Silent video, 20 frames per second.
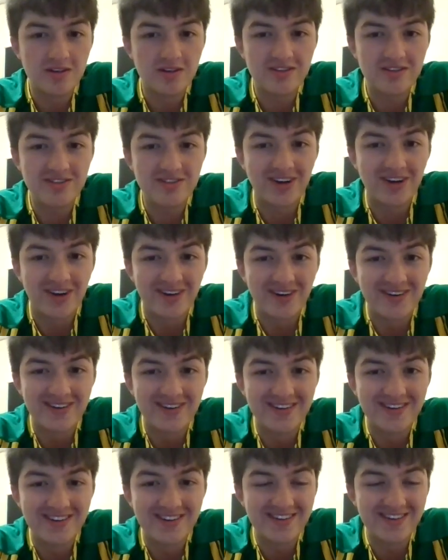
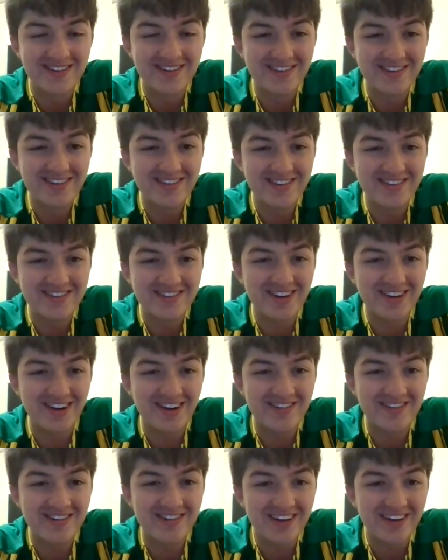
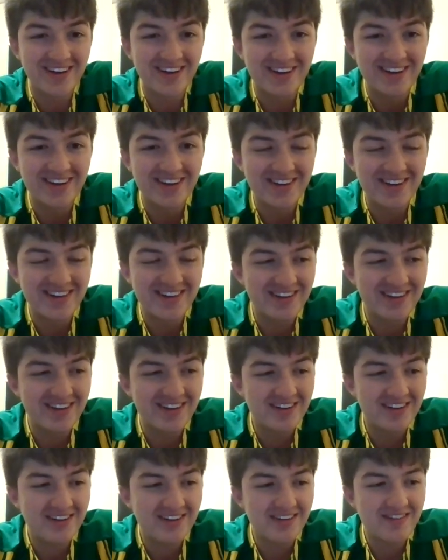
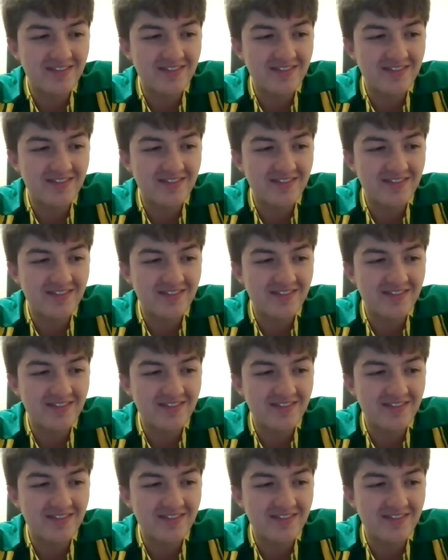(not speaking)